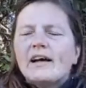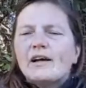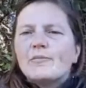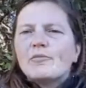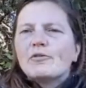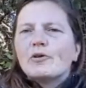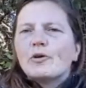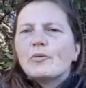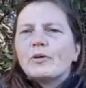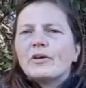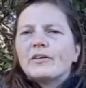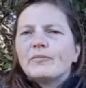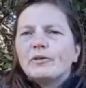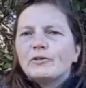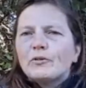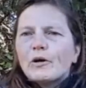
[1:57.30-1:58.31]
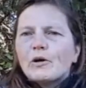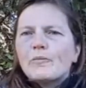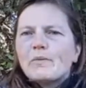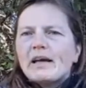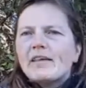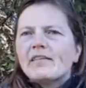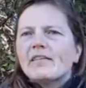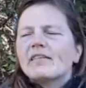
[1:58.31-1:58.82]
So we'll do our
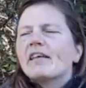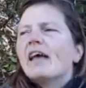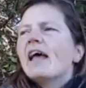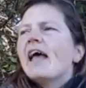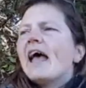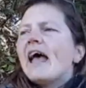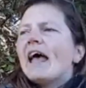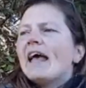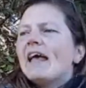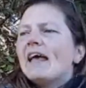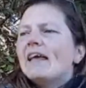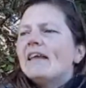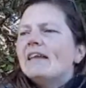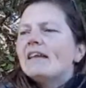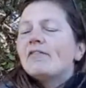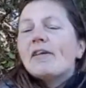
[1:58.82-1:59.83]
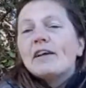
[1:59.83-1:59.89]
best. And if I